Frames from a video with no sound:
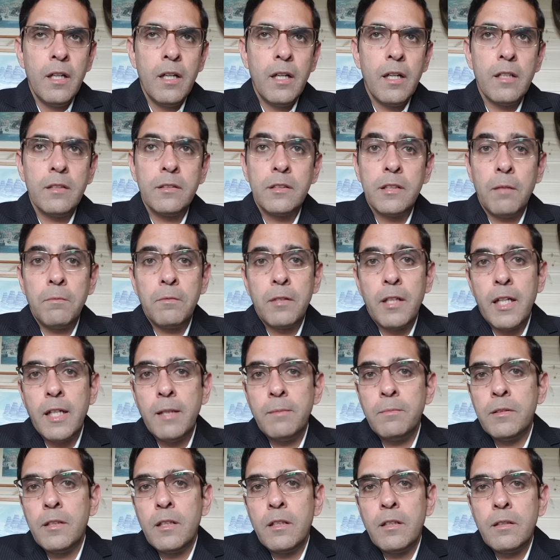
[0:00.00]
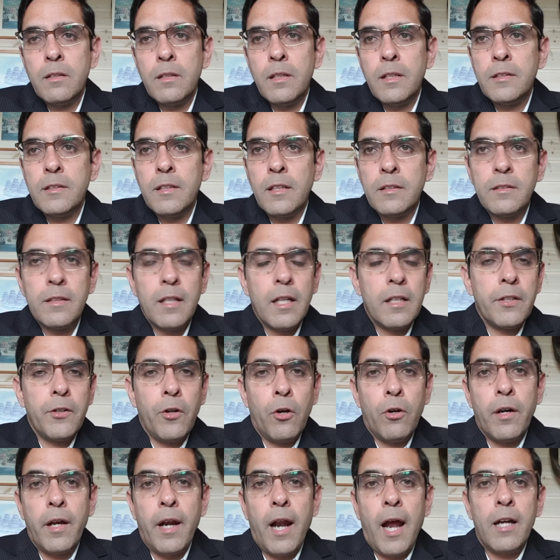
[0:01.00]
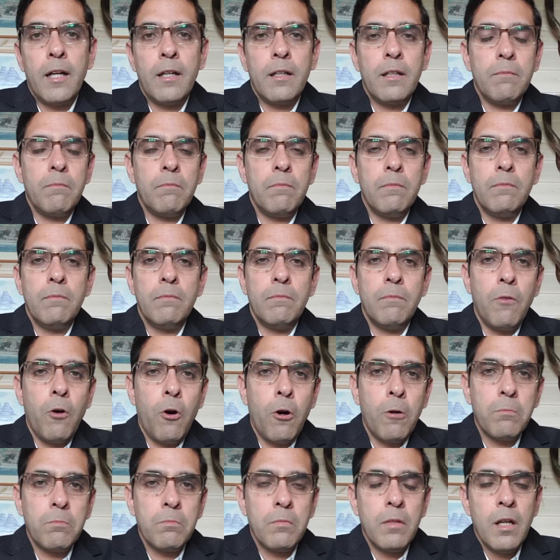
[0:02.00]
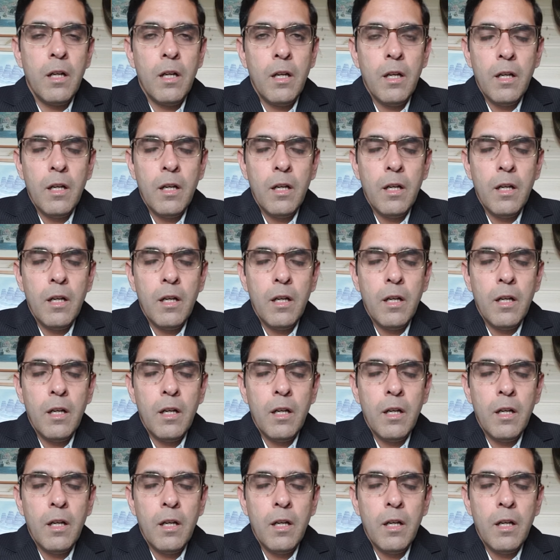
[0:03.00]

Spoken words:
And sometimes it's just that your grandmom